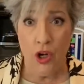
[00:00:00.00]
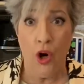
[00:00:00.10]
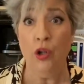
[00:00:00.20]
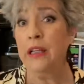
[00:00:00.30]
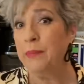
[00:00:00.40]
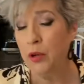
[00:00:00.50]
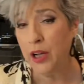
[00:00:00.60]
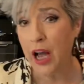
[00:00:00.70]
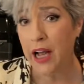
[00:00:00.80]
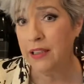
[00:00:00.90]
Only I'm going to
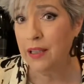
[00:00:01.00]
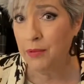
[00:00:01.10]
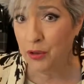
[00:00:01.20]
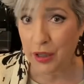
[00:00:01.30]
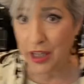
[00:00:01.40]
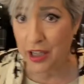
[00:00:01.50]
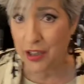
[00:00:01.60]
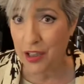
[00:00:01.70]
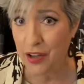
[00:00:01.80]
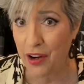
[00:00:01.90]
hide some ingredients
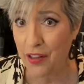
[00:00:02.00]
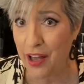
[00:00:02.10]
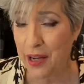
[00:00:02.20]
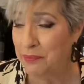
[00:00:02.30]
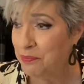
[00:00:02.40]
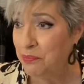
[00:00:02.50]
in there that